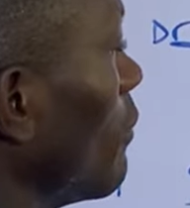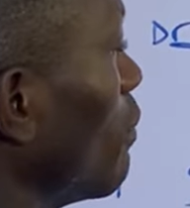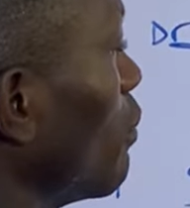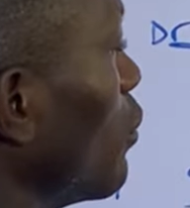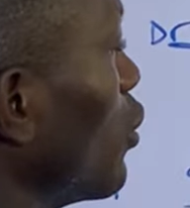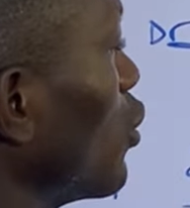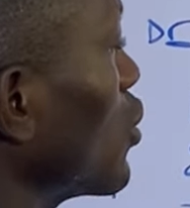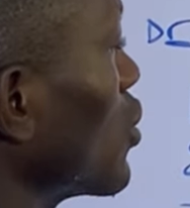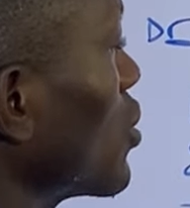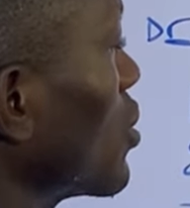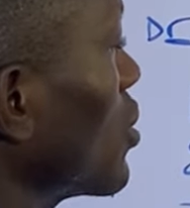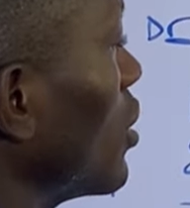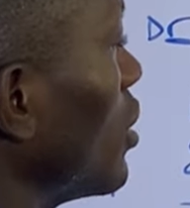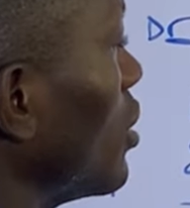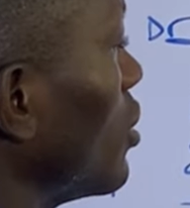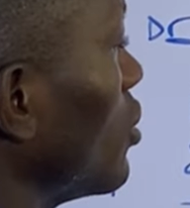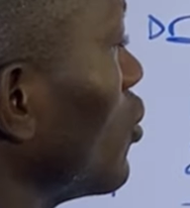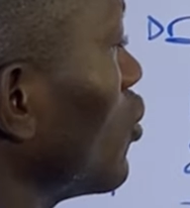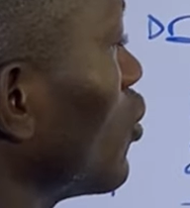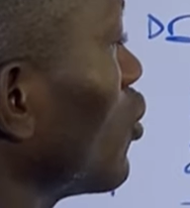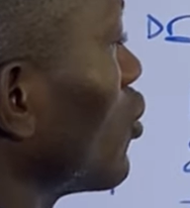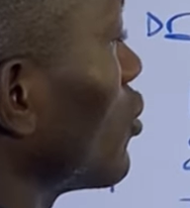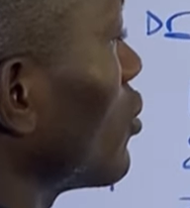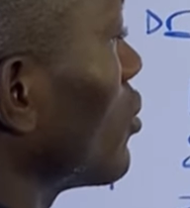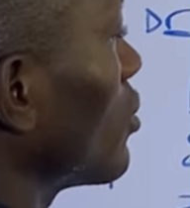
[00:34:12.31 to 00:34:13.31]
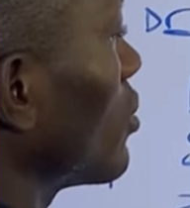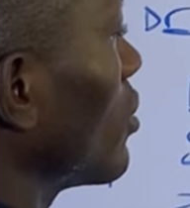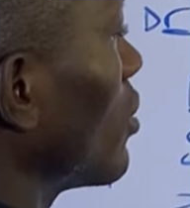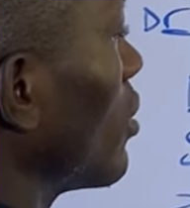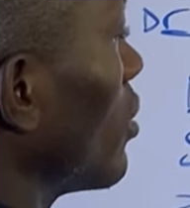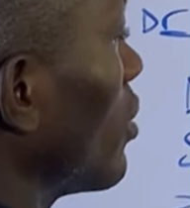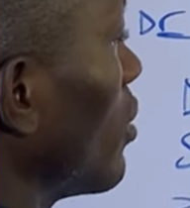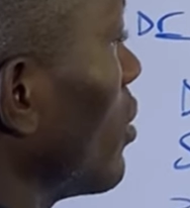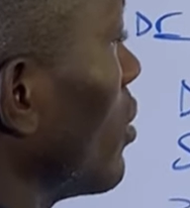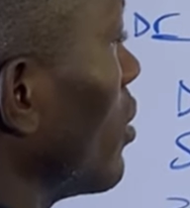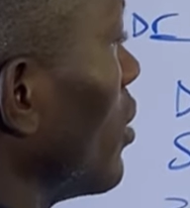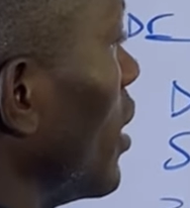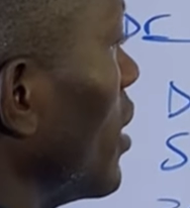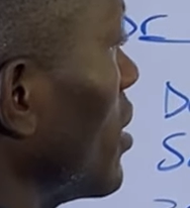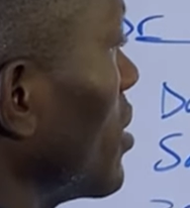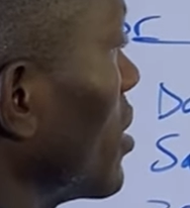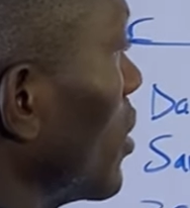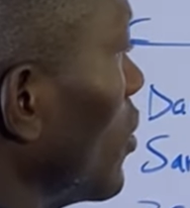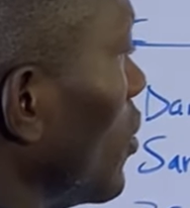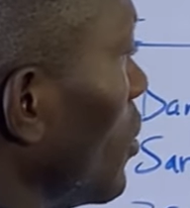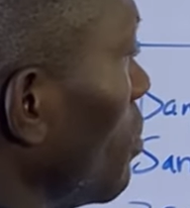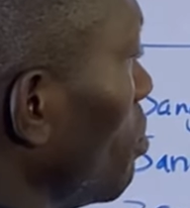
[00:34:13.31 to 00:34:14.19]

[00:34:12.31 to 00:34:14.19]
Postage. Let's say we